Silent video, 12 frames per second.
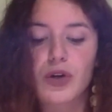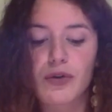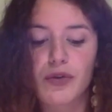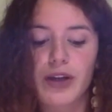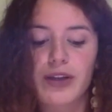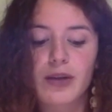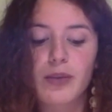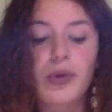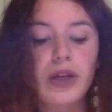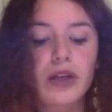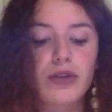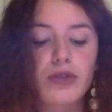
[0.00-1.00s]
for example,
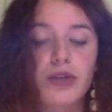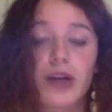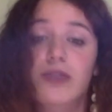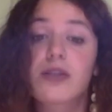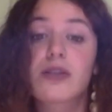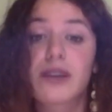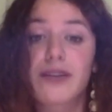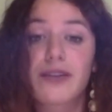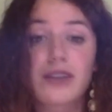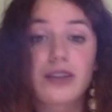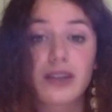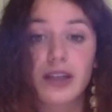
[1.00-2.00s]
in
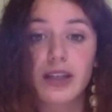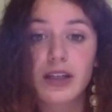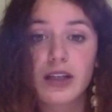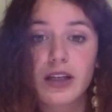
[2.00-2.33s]
2017,